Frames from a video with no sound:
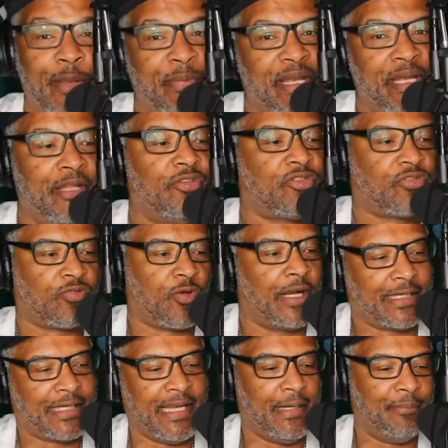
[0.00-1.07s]
Women in
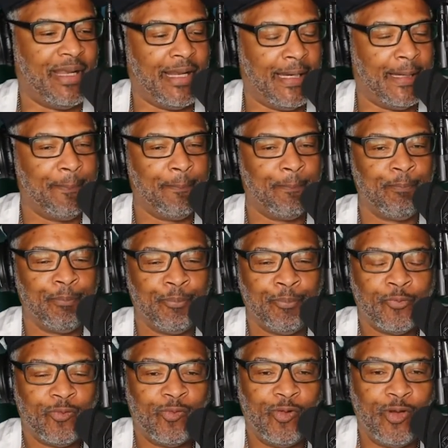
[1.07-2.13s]
trucking, man.
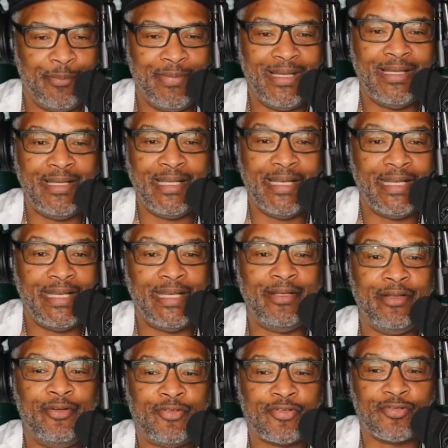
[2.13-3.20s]
Women
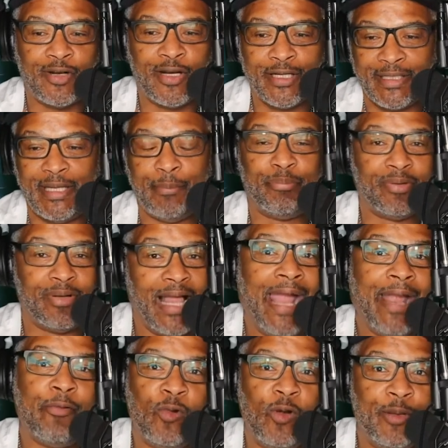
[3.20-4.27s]
in trucking.
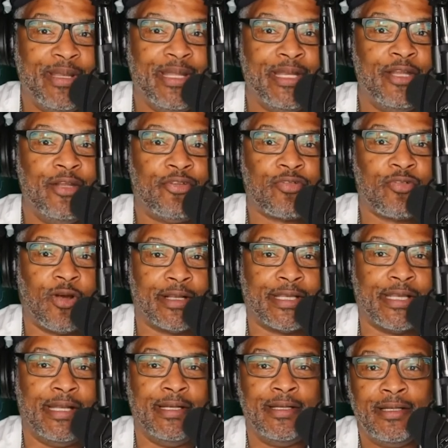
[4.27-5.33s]
Black women in
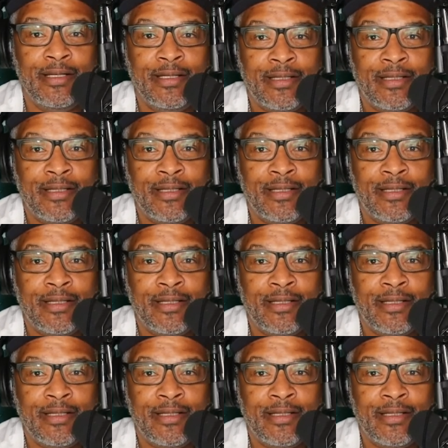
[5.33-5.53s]
trucking.